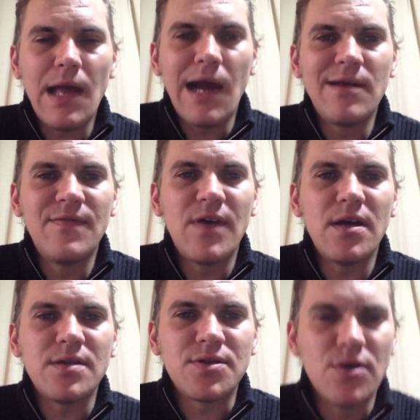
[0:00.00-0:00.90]
out
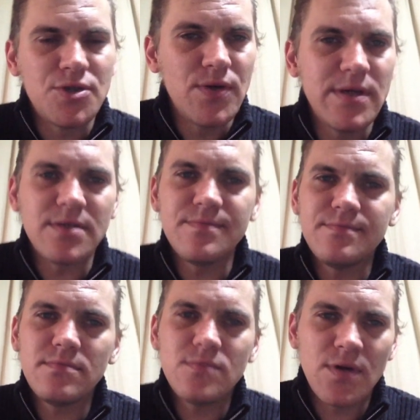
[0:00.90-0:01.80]
of
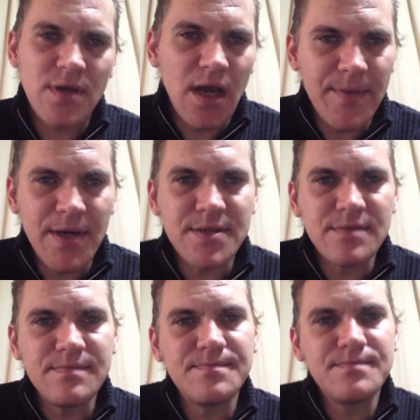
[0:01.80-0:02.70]
socialism or
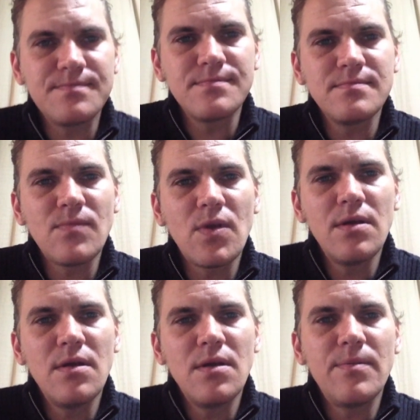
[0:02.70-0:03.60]
communism
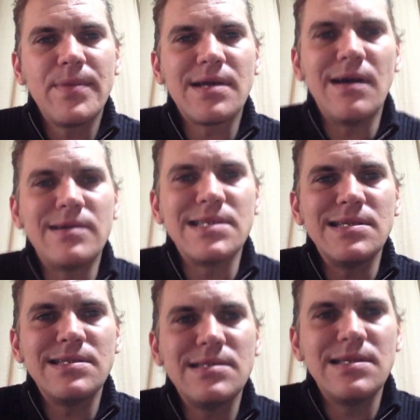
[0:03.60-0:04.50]
because
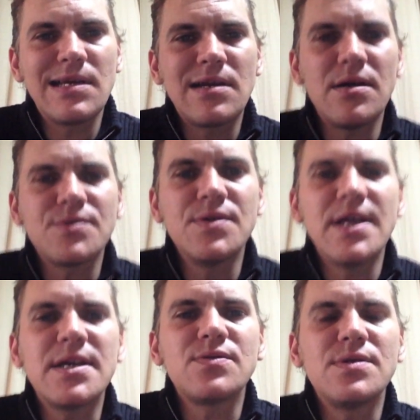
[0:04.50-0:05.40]
it
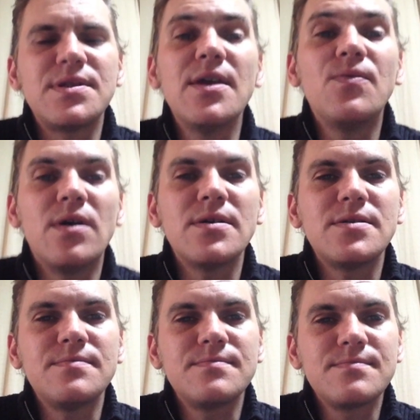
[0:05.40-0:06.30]
contradicts what they want.